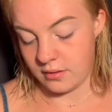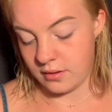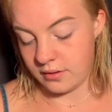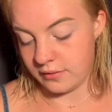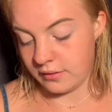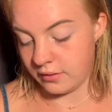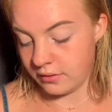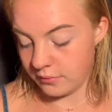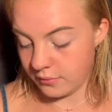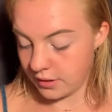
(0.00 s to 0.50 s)
Is
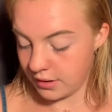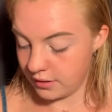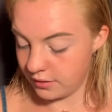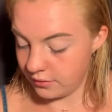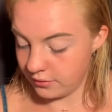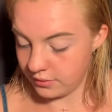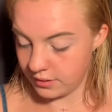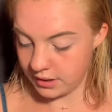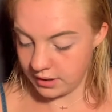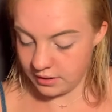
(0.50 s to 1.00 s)
this the one I
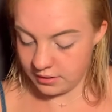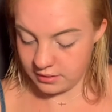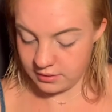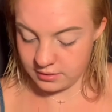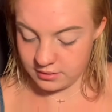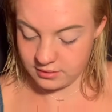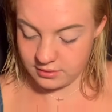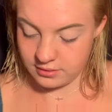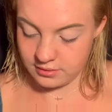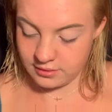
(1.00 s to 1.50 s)
don't like?
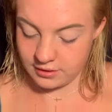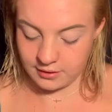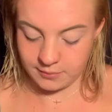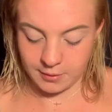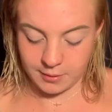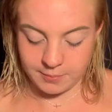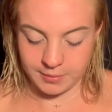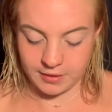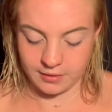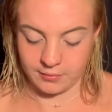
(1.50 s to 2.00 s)
This
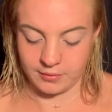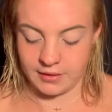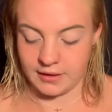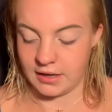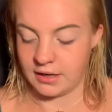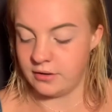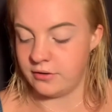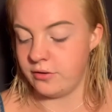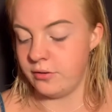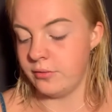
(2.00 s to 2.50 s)
might be the one that
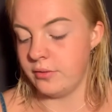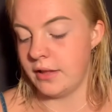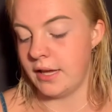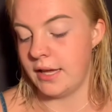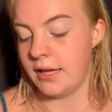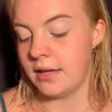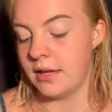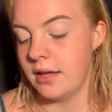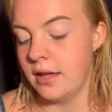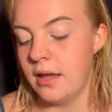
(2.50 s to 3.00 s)
I do
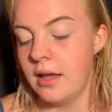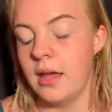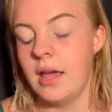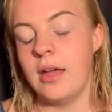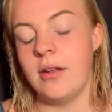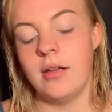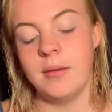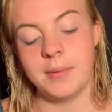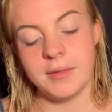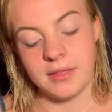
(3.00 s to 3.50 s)
like.
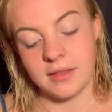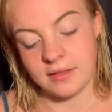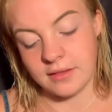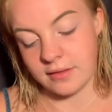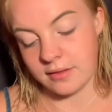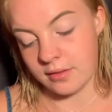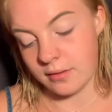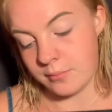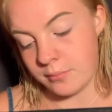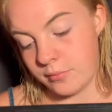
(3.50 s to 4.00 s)
Anyway, but this
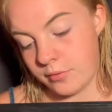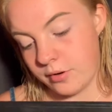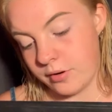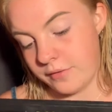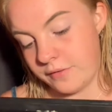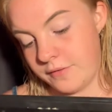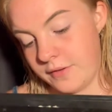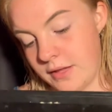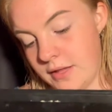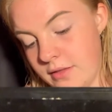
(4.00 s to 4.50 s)
is the
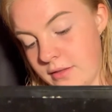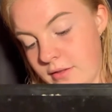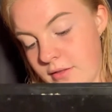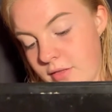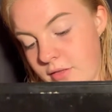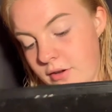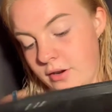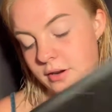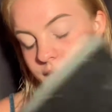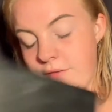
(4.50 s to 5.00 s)
Morphe, the
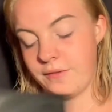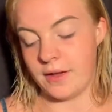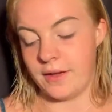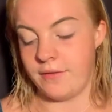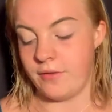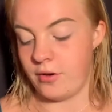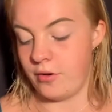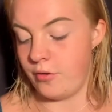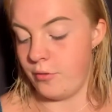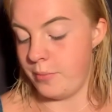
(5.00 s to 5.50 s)

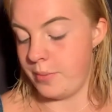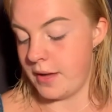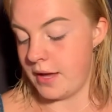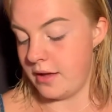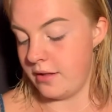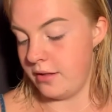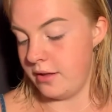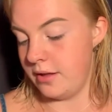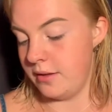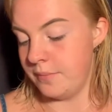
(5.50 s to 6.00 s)
35O
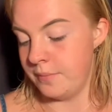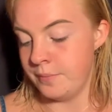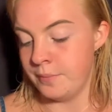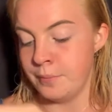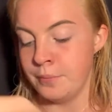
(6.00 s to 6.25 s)
palette.